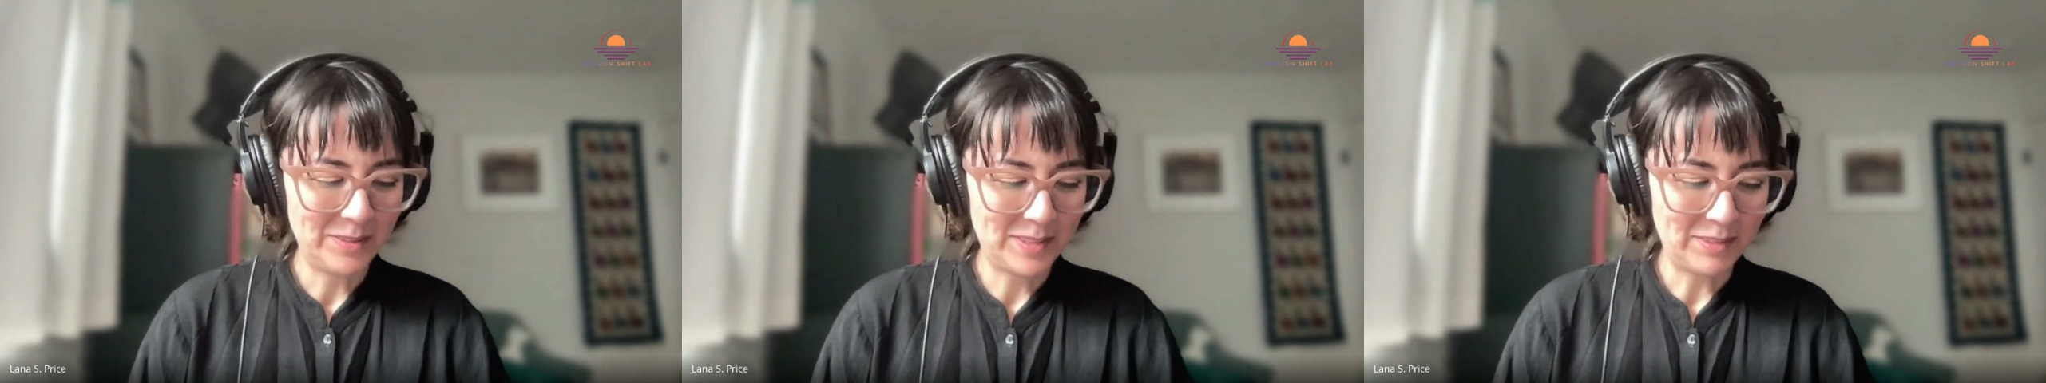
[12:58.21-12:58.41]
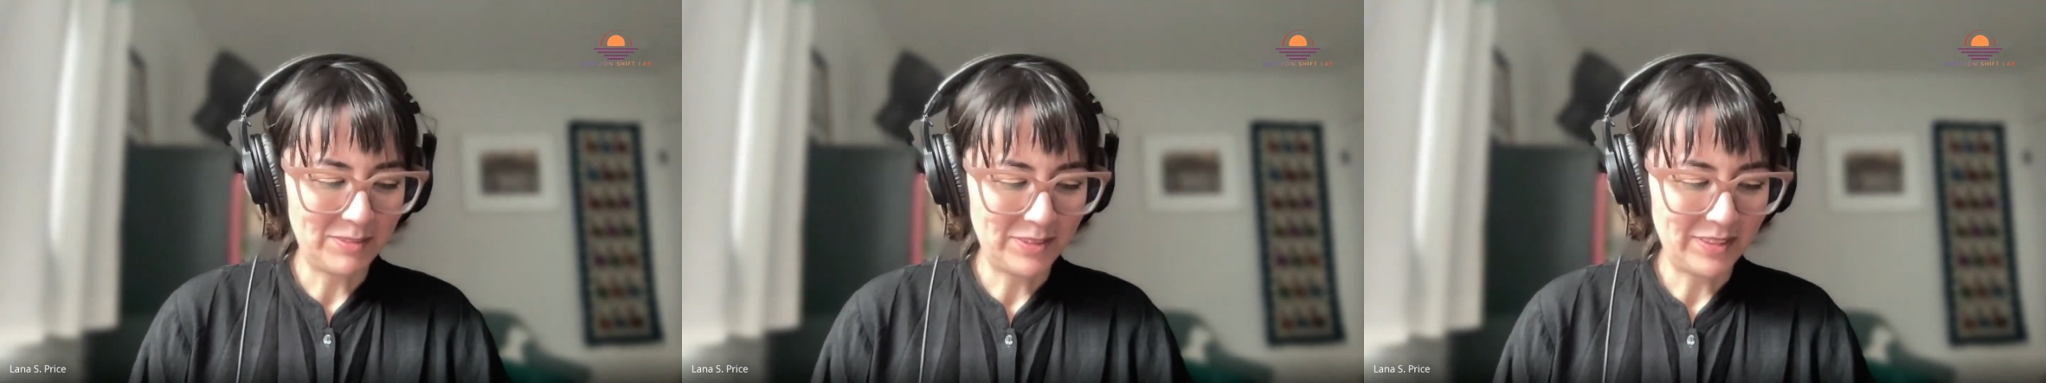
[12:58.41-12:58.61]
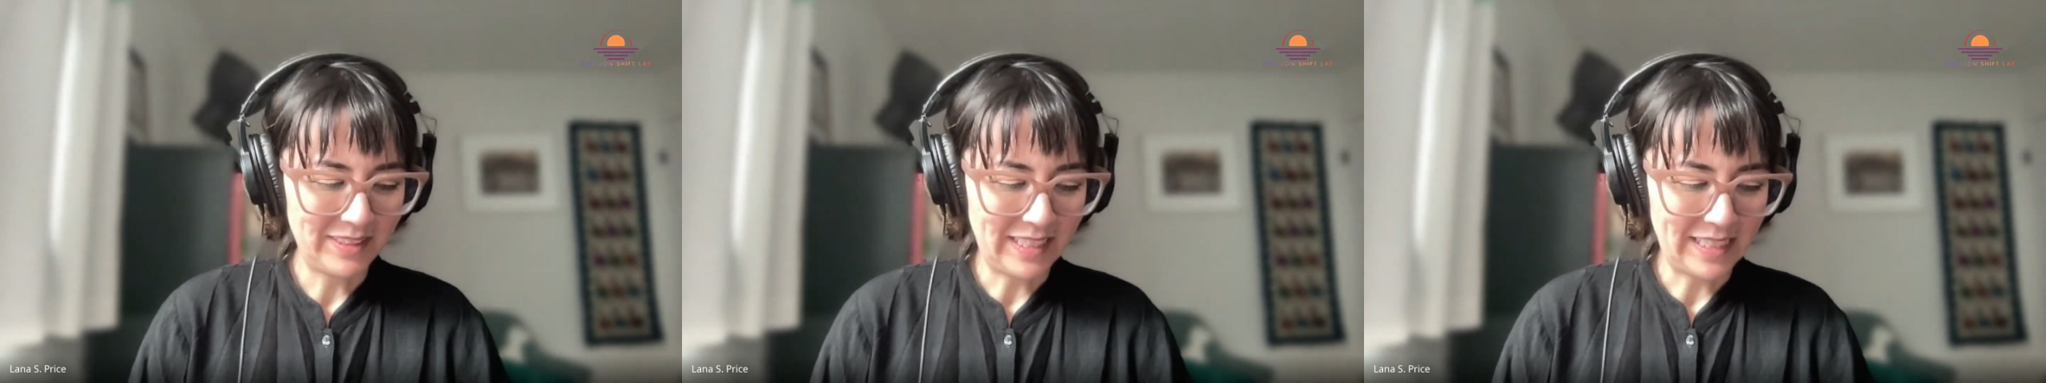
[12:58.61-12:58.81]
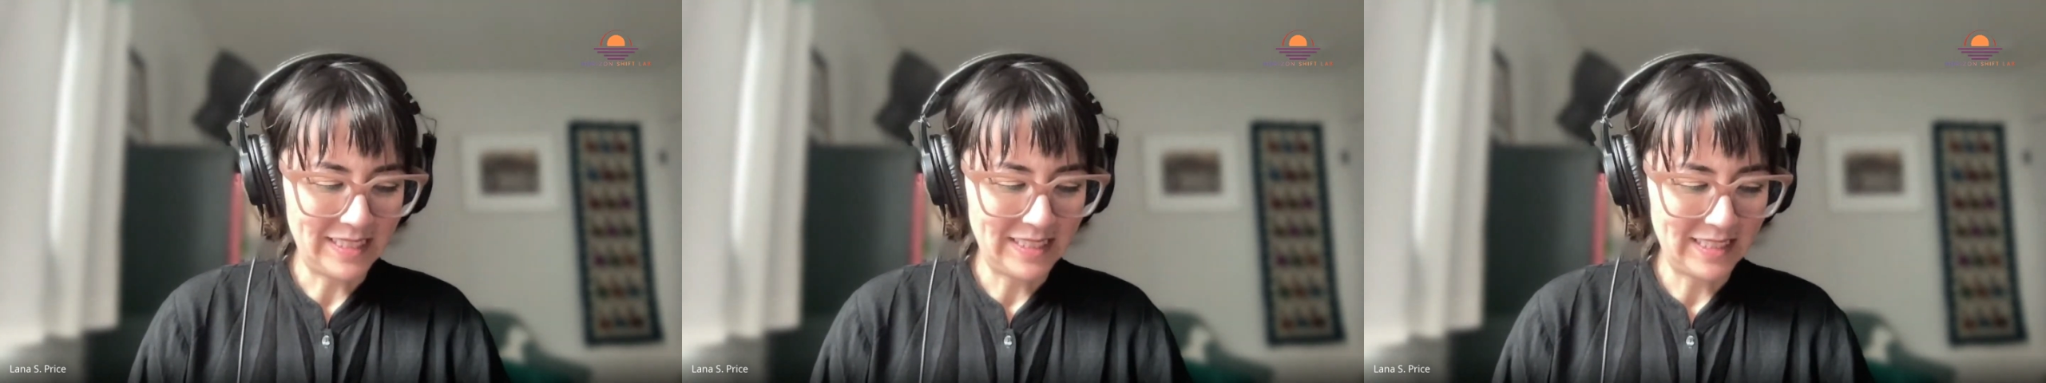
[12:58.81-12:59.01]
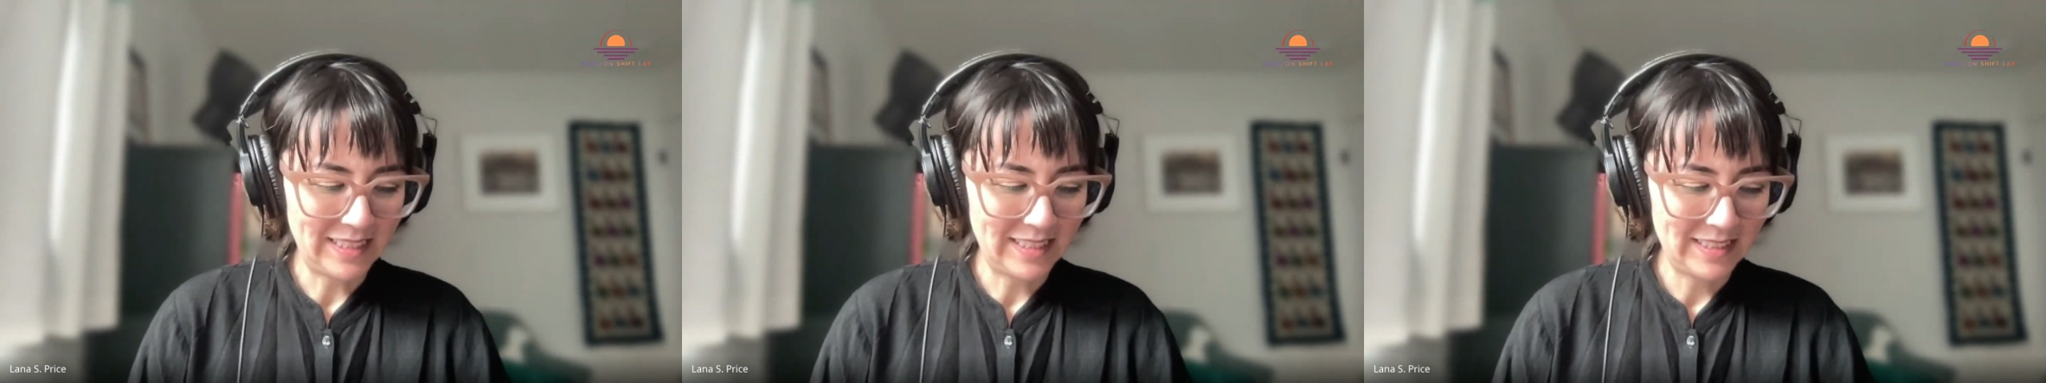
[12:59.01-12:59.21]
different
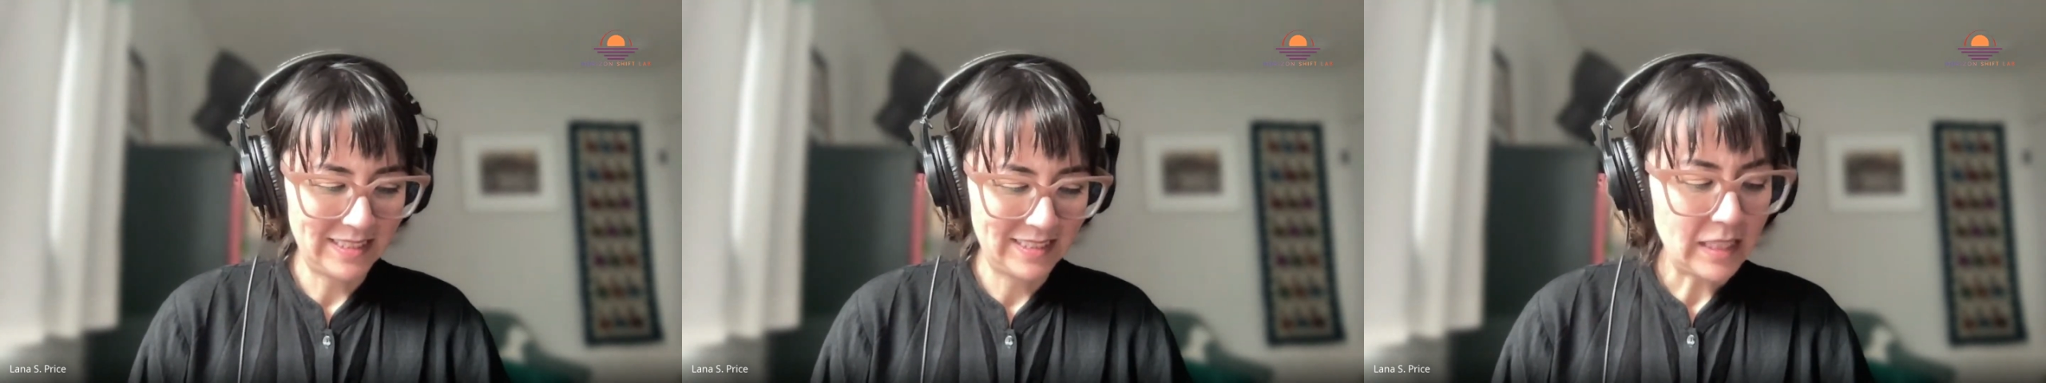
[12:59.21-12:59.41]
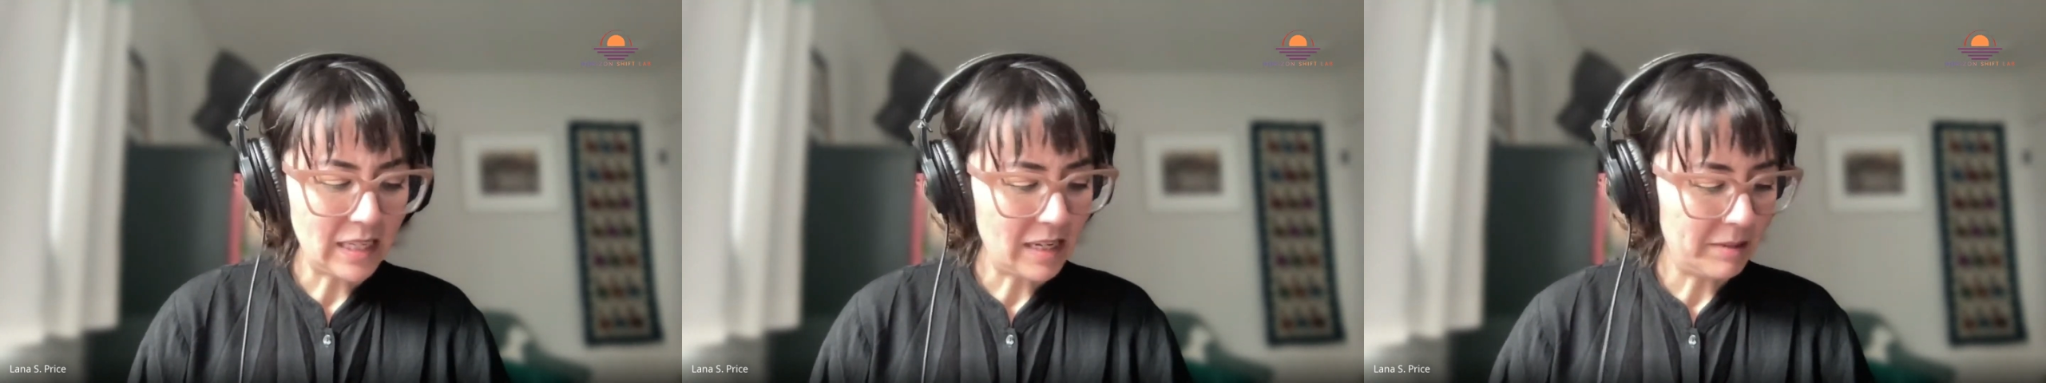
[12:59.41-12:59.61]
lenses. Yeah,